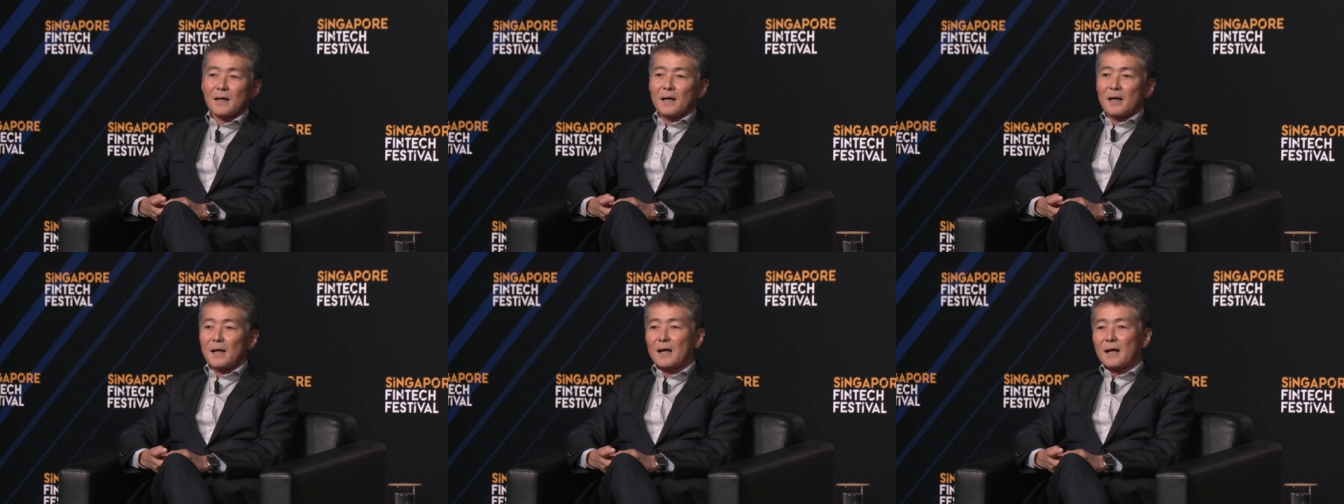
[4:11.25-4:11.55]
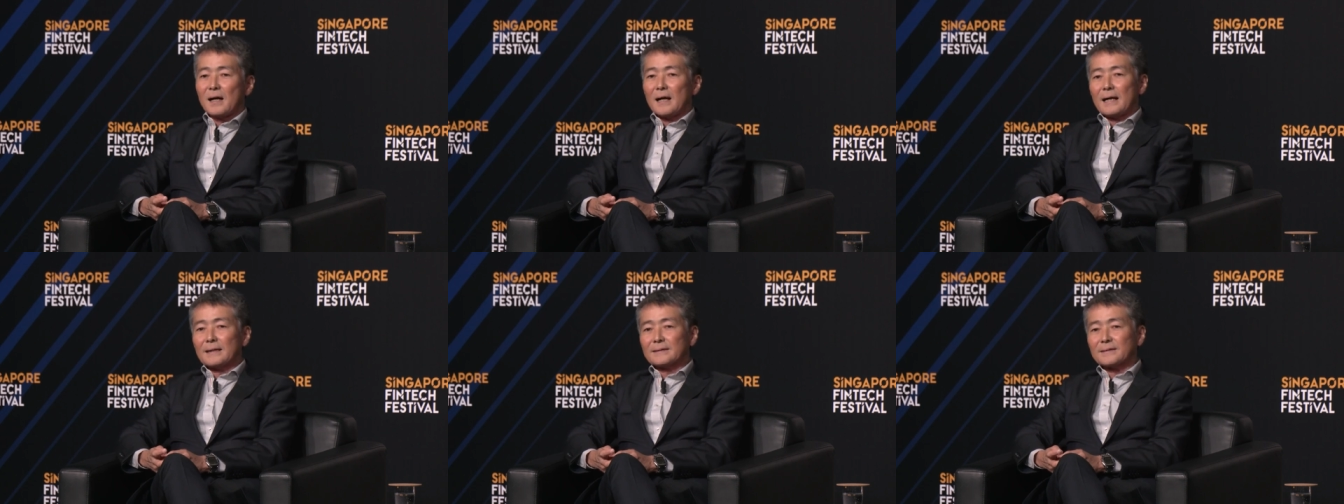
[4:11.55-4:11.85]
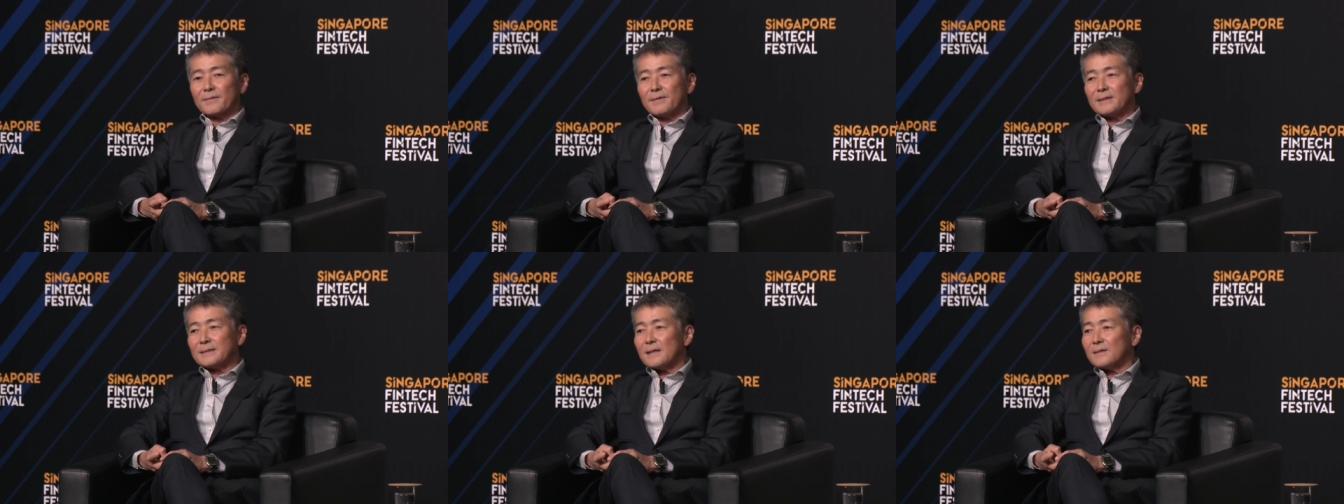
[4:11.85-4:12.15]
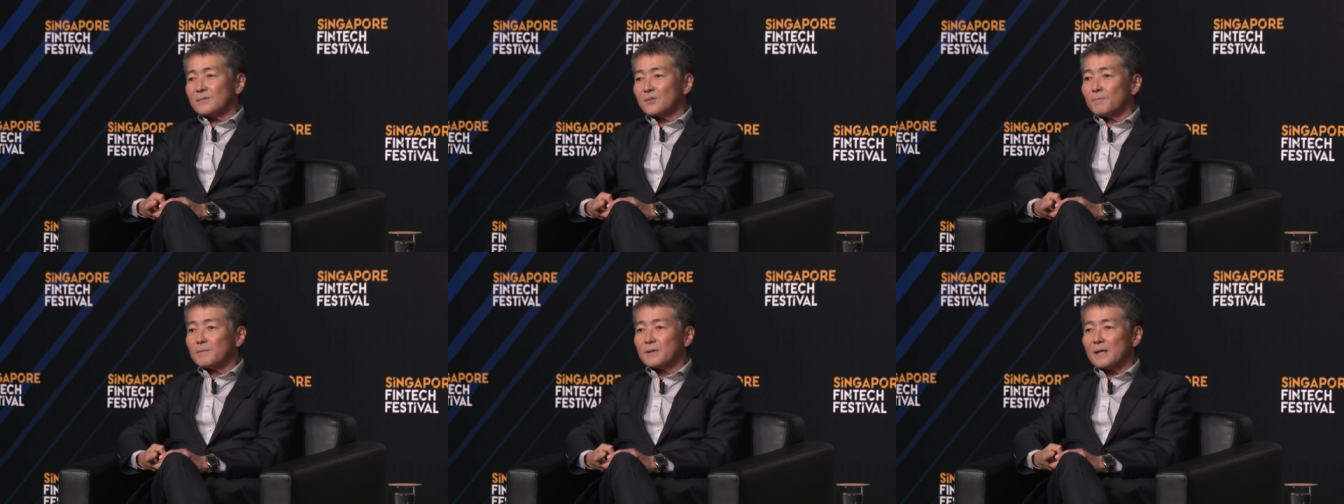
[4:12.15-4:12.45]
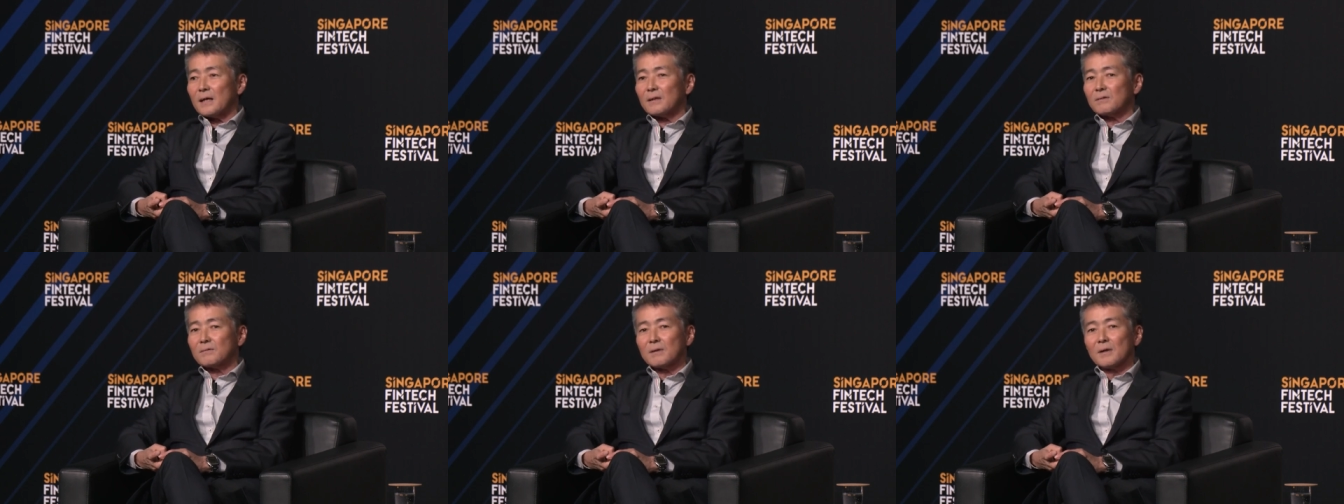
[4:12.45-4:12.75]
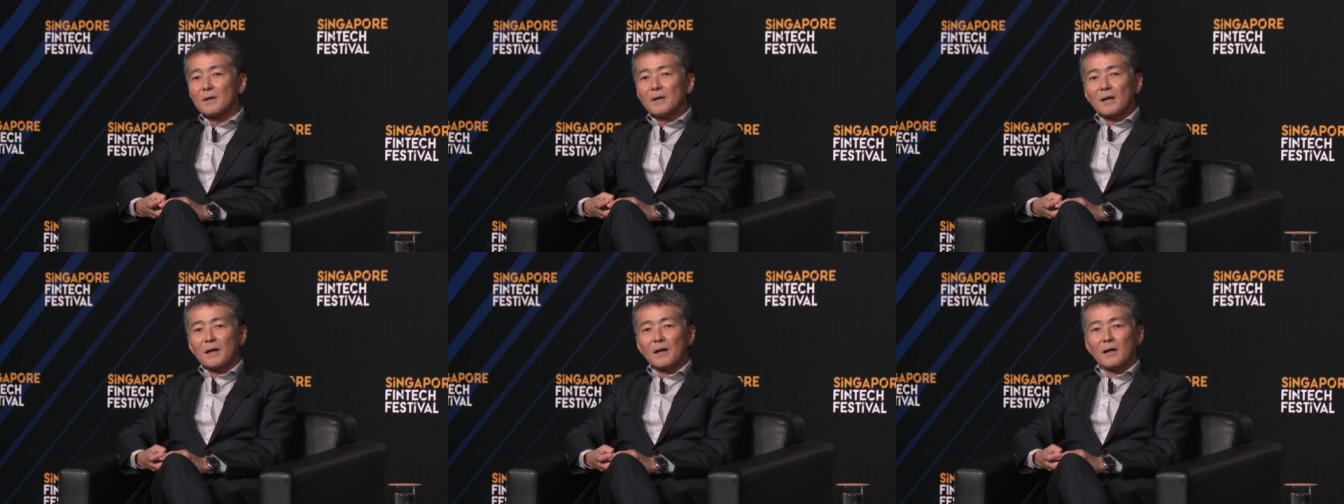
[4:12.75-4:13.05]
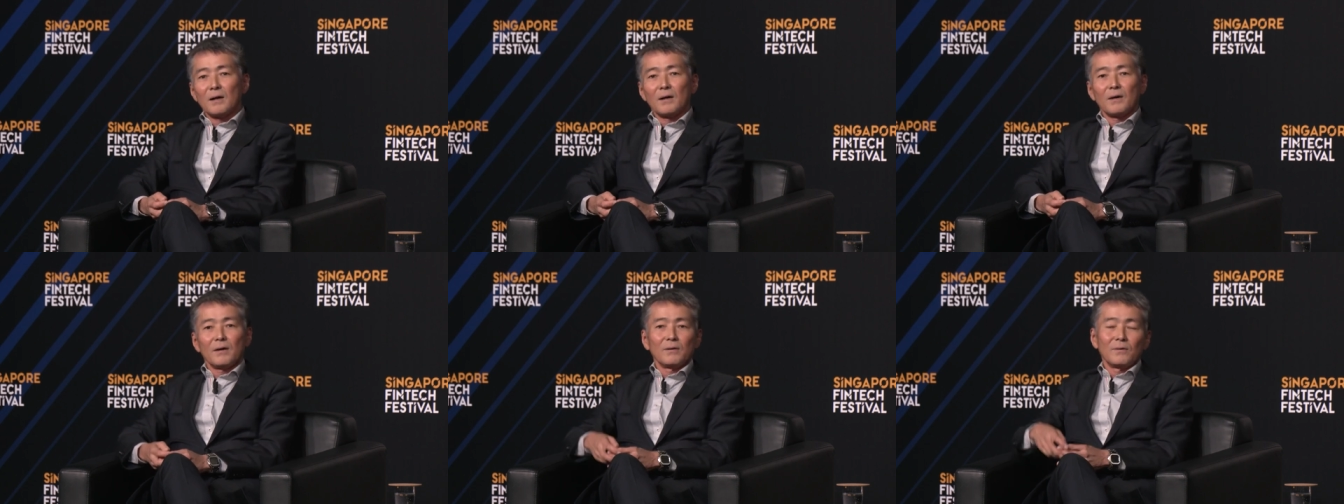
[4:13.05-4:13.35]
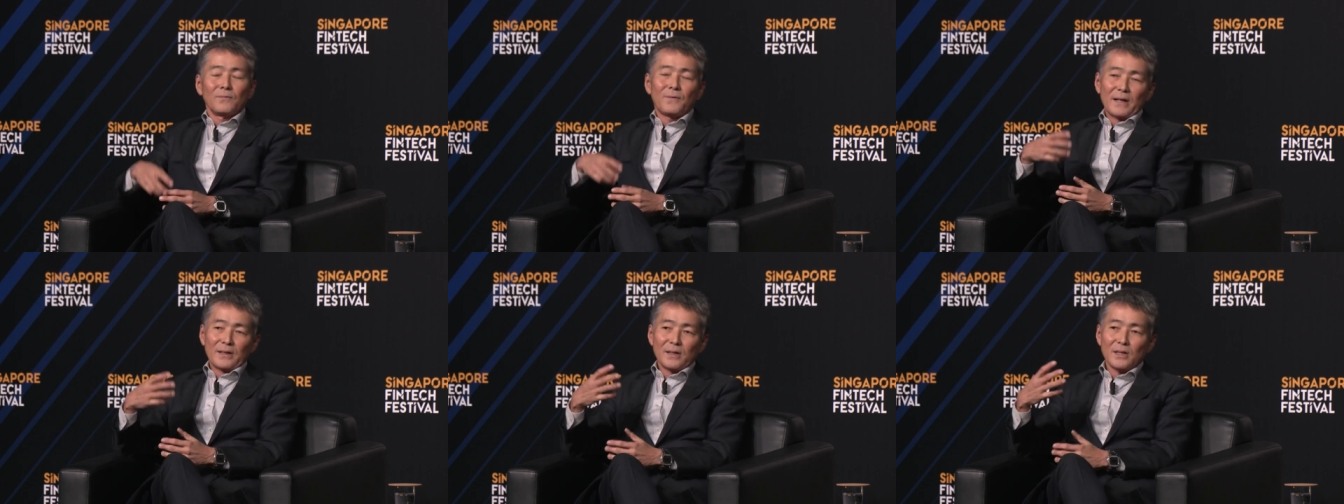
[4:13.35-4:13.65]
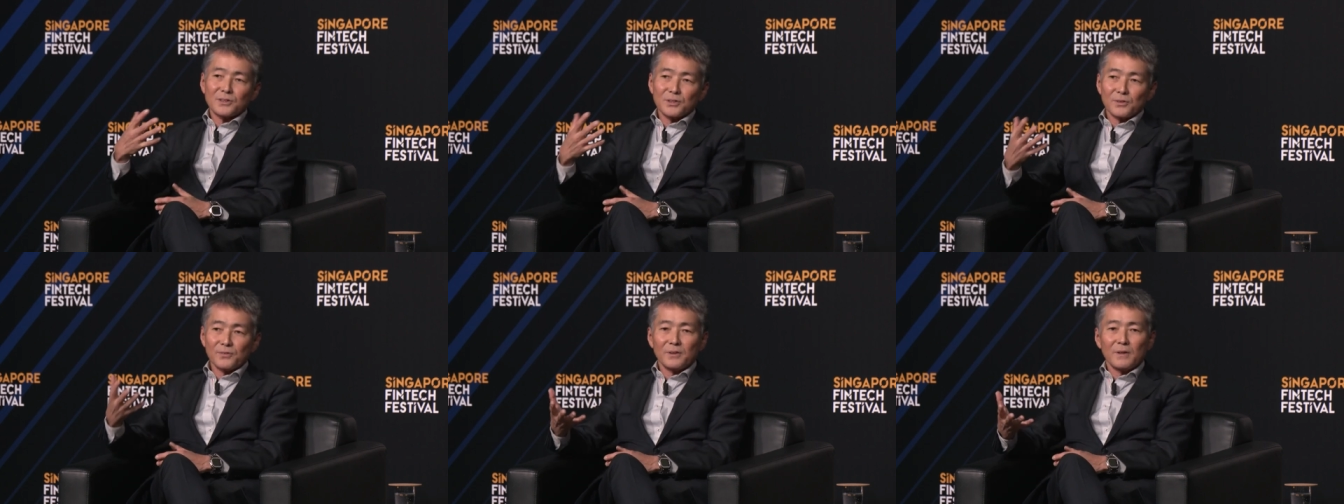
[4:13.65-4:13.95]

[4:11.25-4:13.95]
As a result of that, financial